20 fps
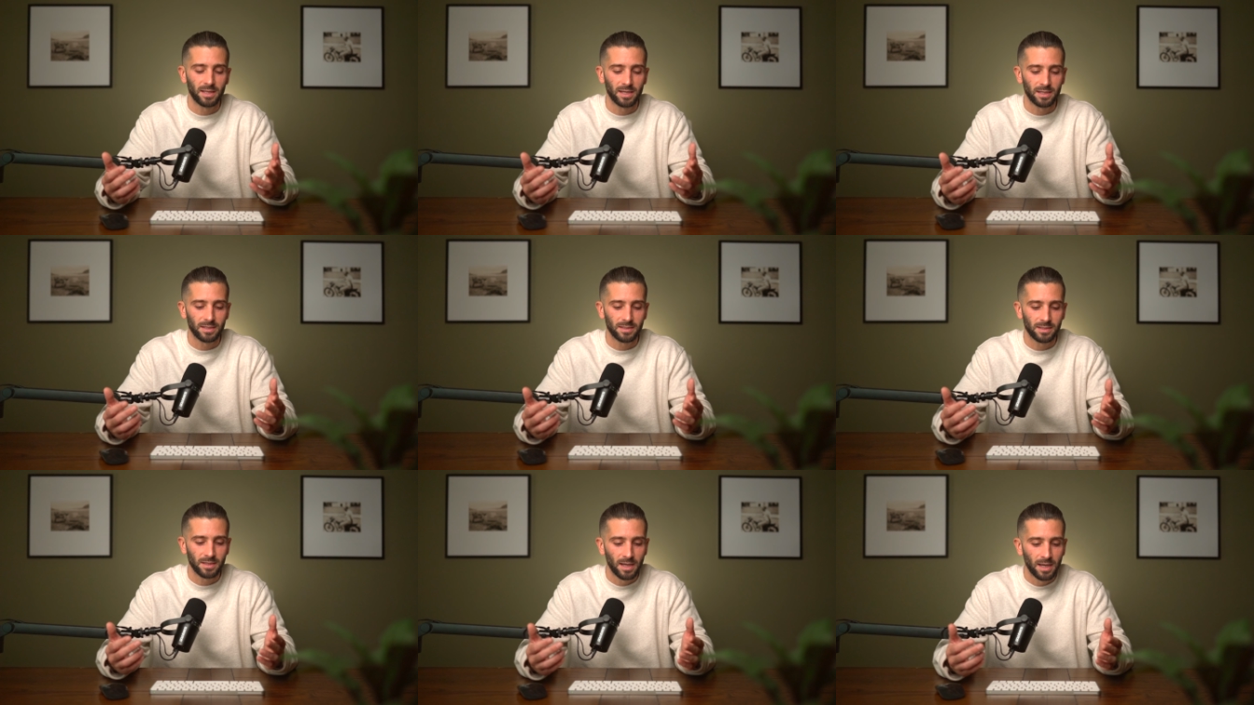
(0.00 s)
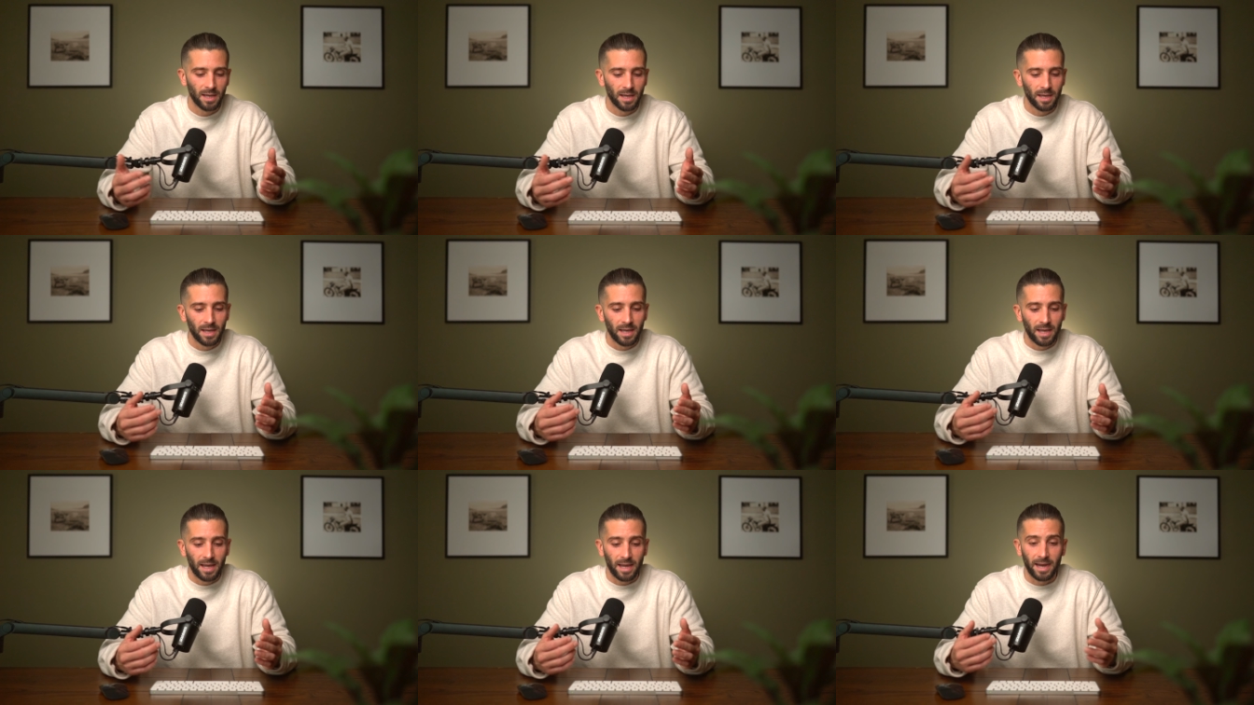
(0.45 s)
this,
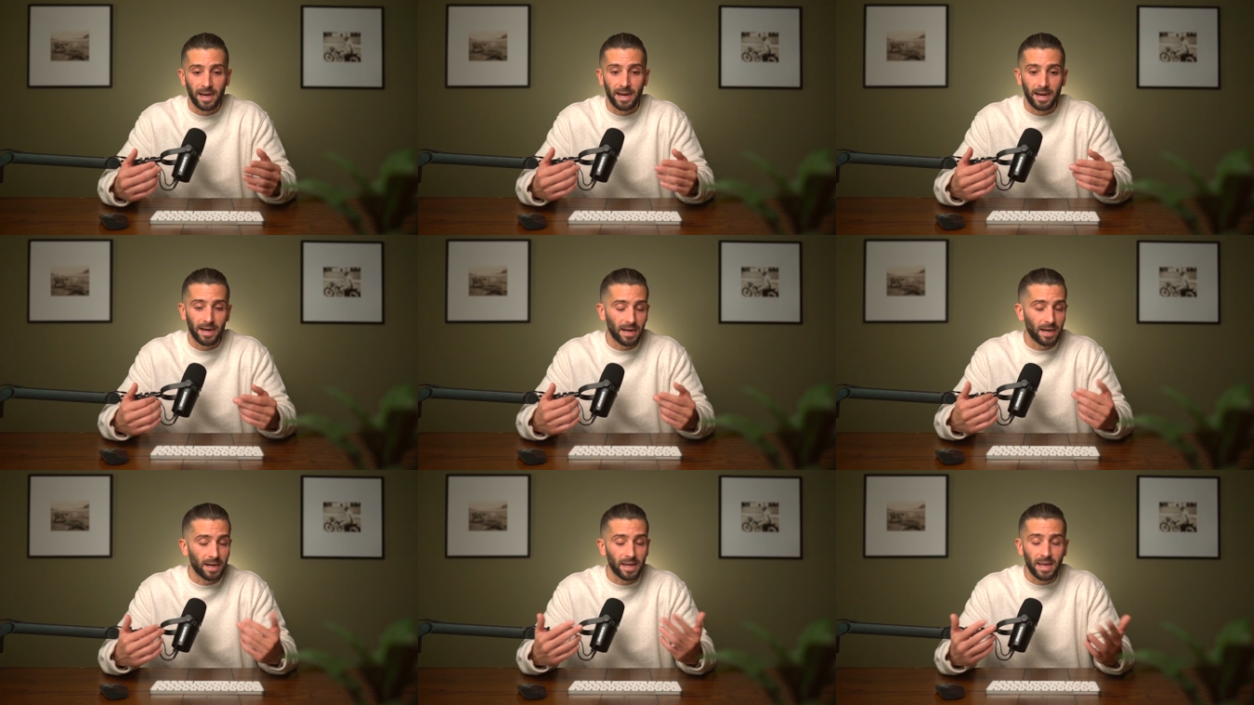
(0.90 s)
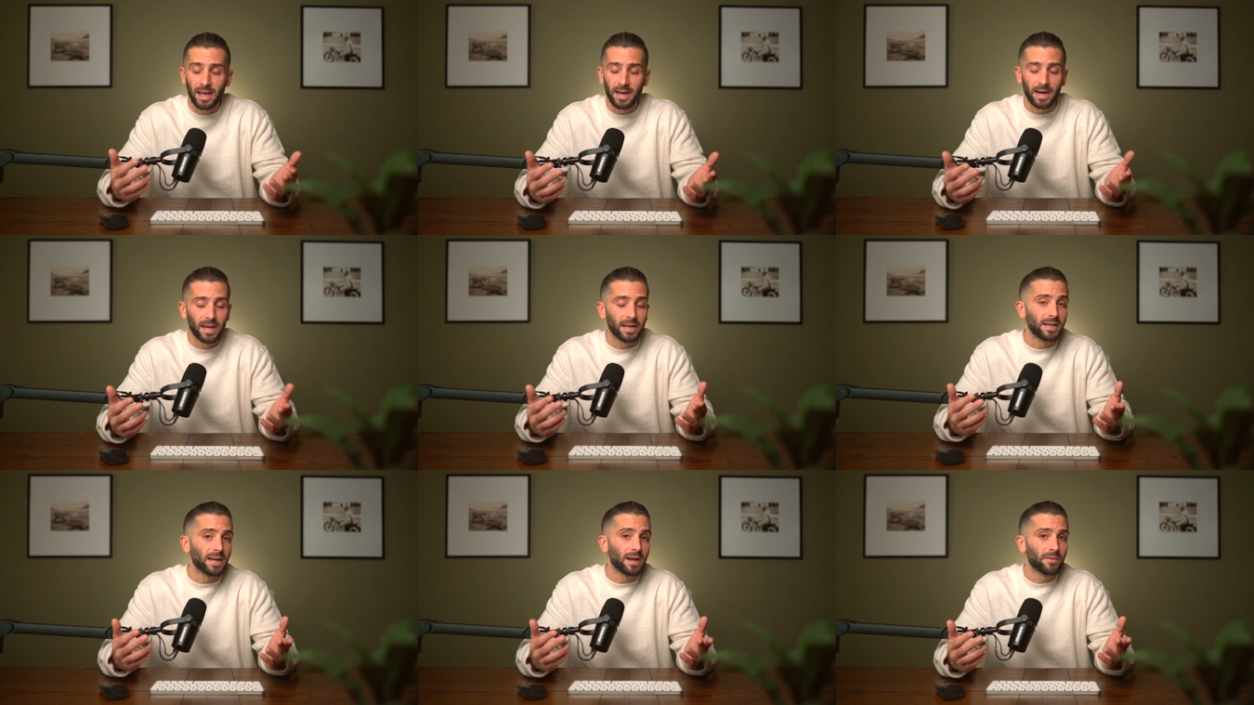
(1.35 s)
and again,
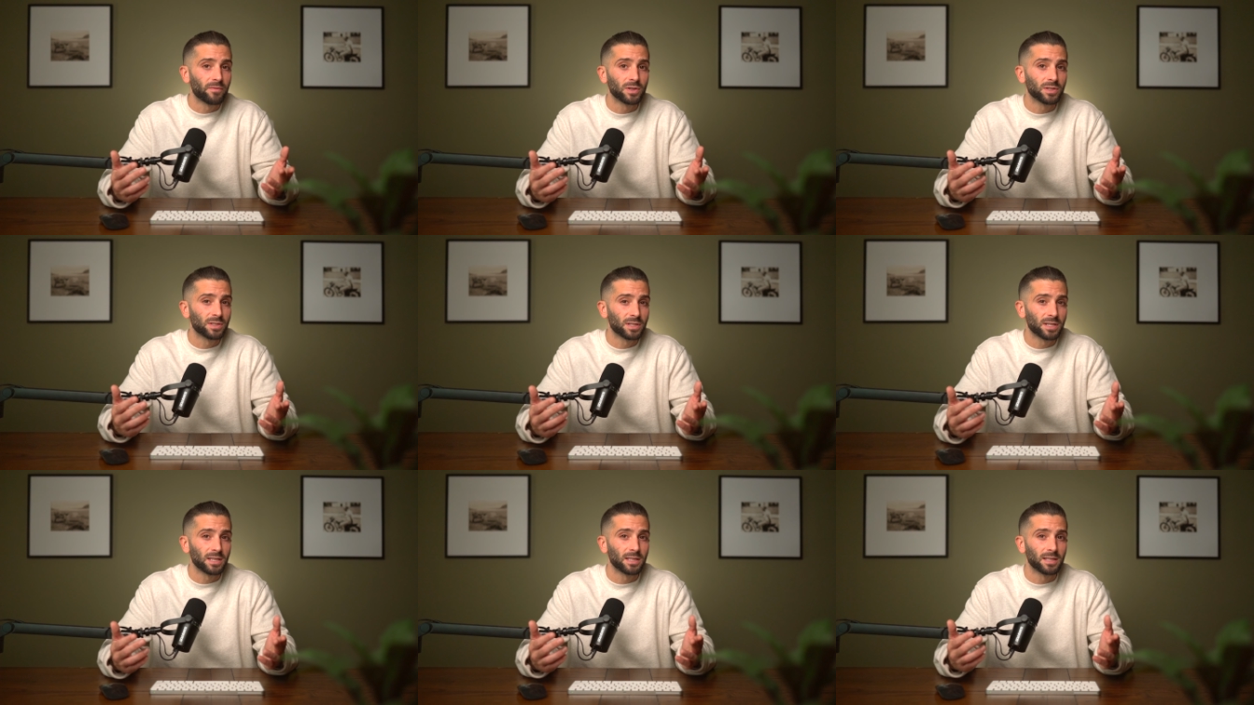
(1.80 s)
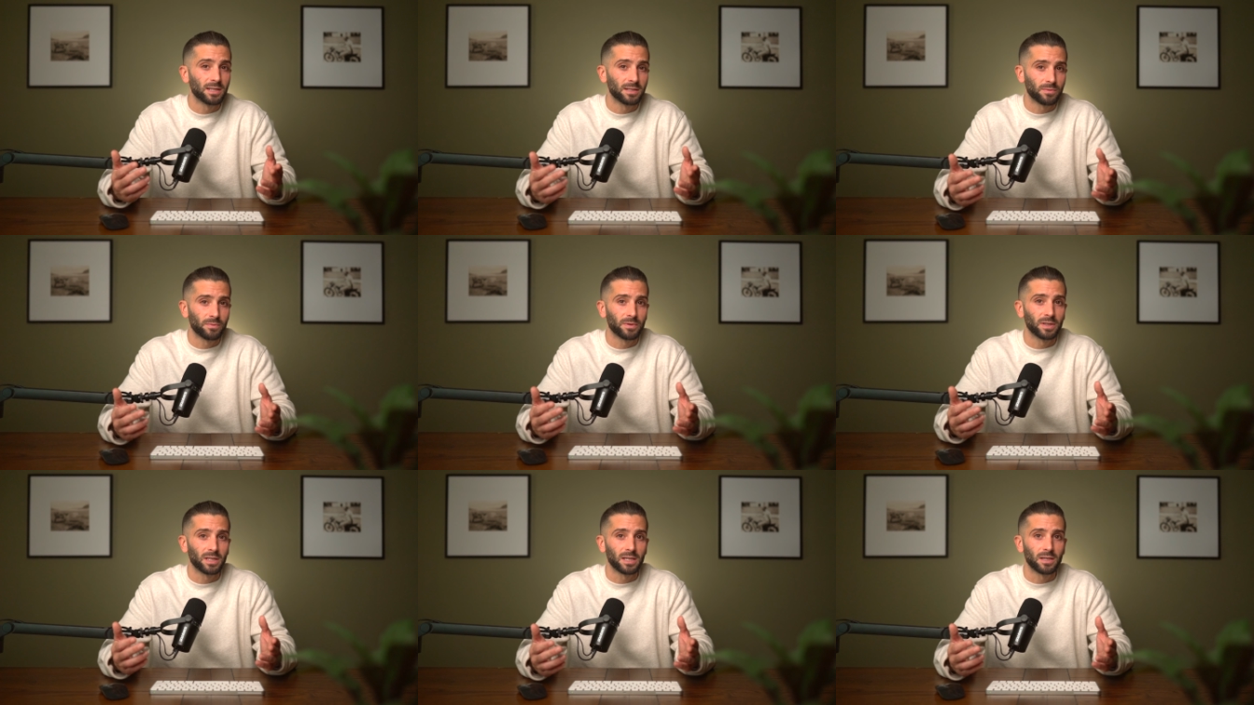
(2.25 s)
I never see
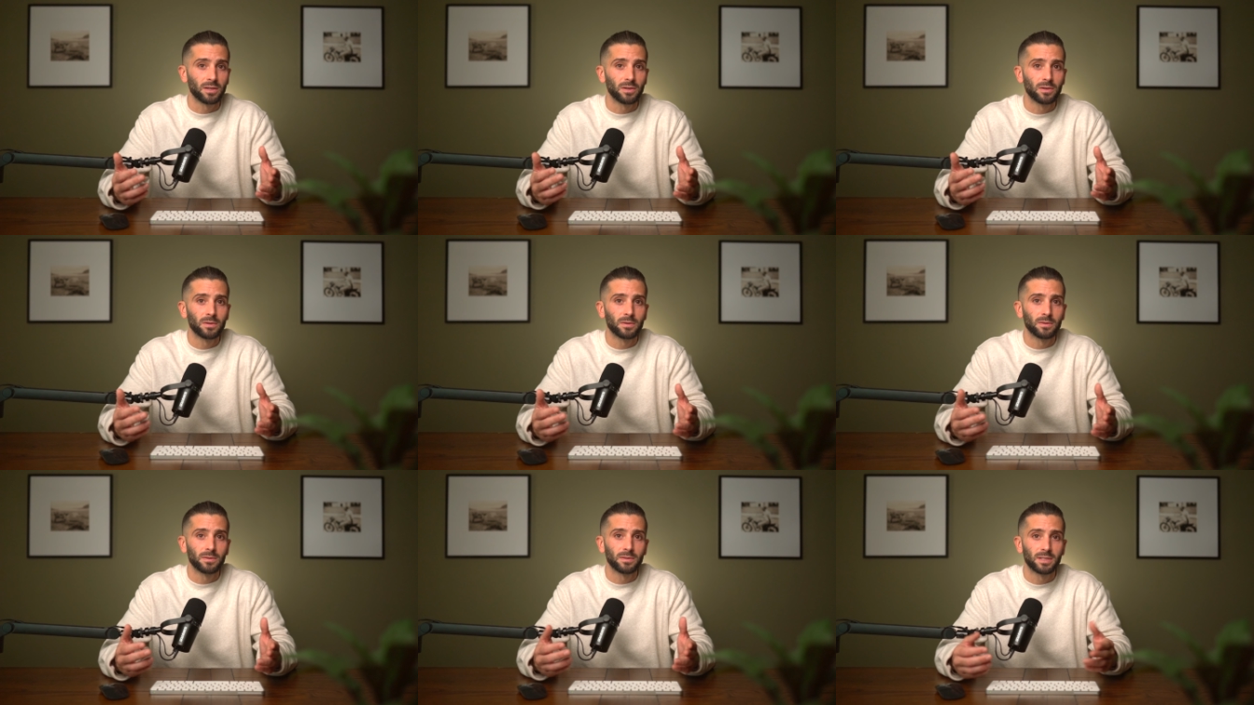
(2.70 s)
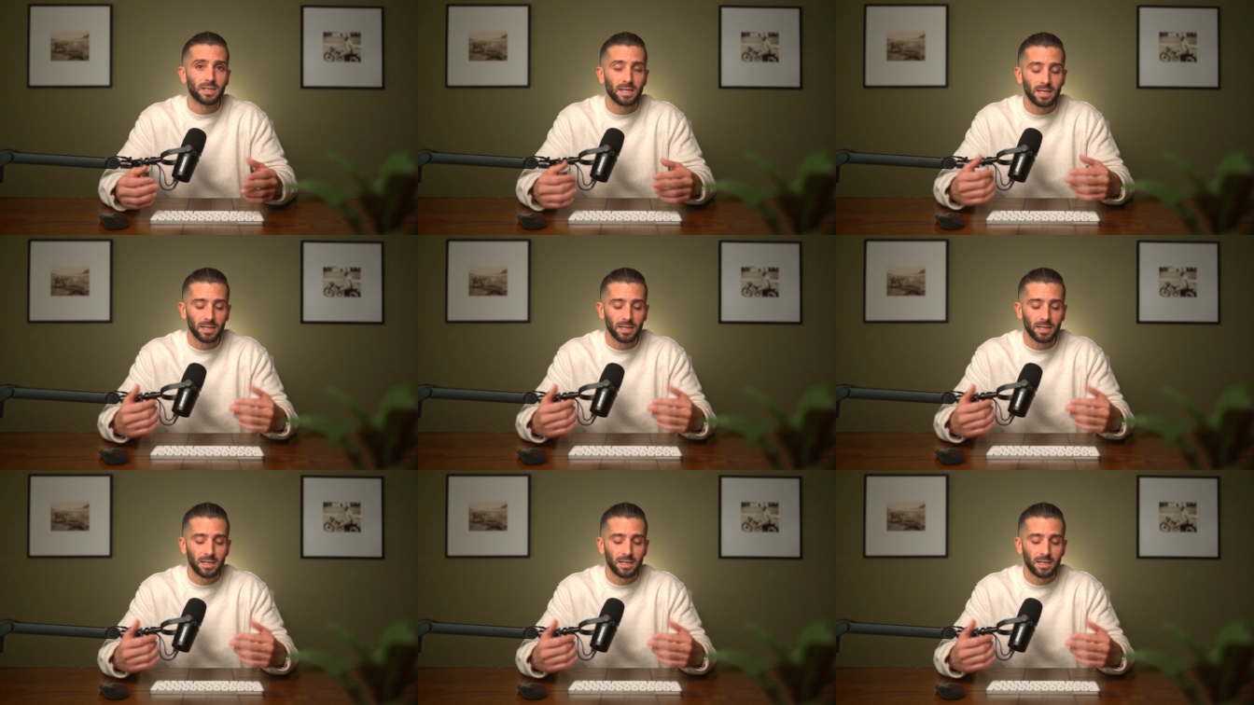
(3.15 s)
this really used,